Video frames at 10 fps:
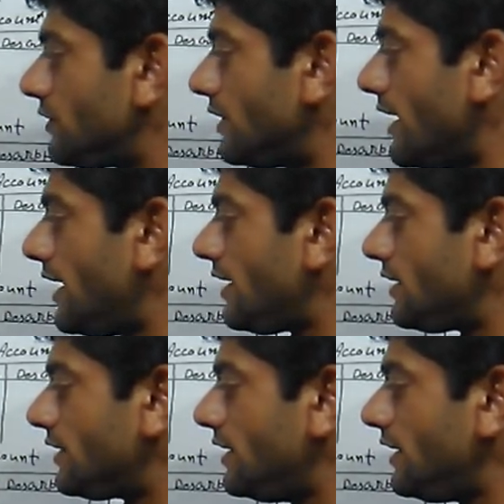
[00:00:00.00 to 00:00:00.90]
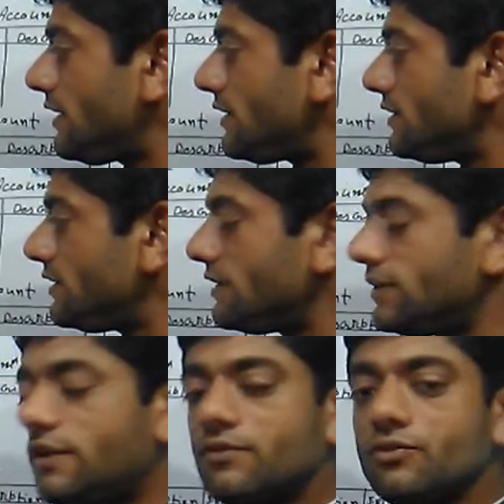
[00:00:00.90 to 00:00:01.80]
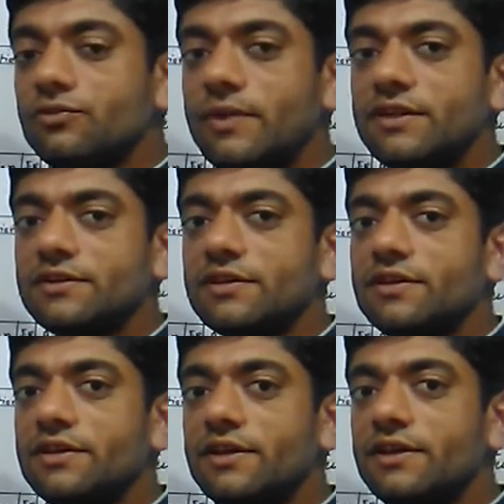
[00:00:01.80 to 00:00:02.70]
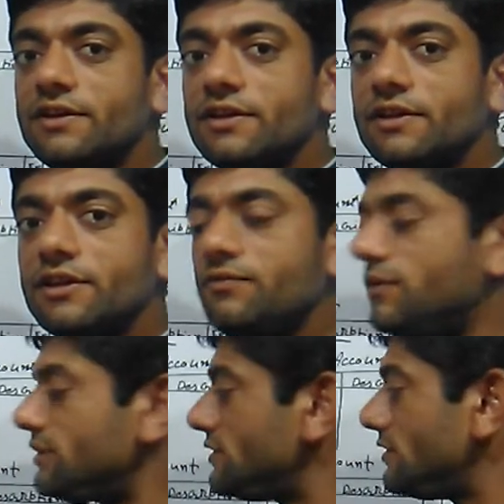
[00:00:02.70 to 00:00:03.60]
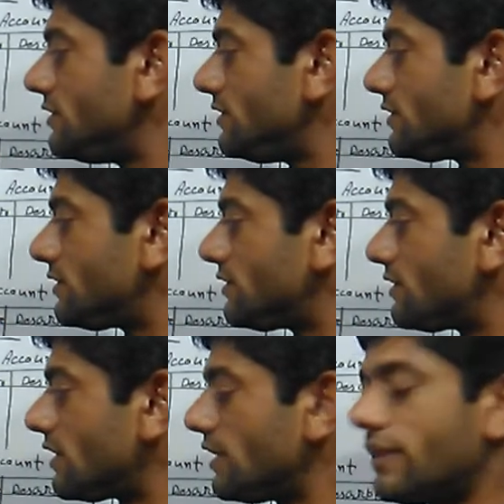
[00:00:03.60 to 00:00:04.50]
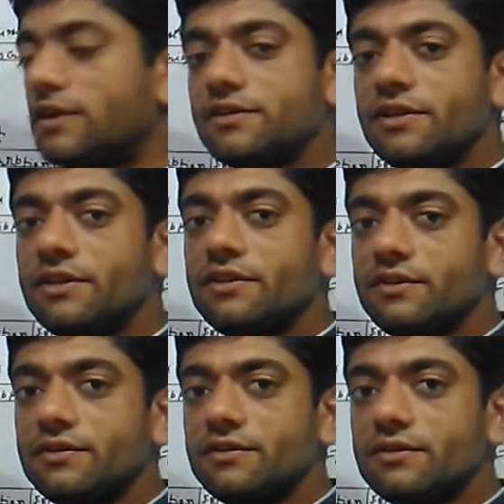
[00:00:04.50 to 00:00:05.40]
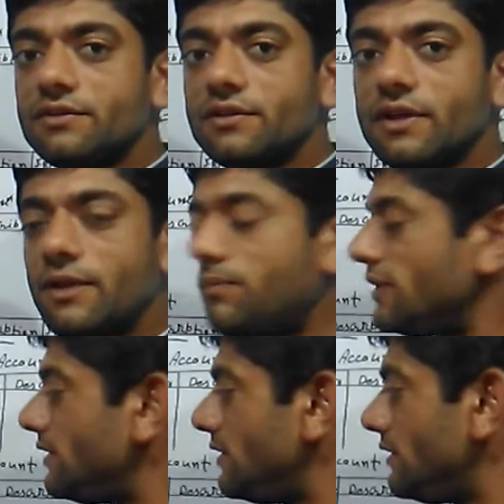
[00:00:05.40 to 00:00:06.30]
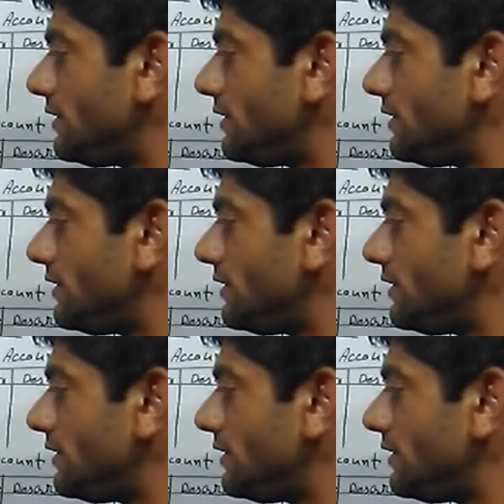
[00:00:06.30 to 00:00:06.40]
Date, here you mention the date in which transaction is happened.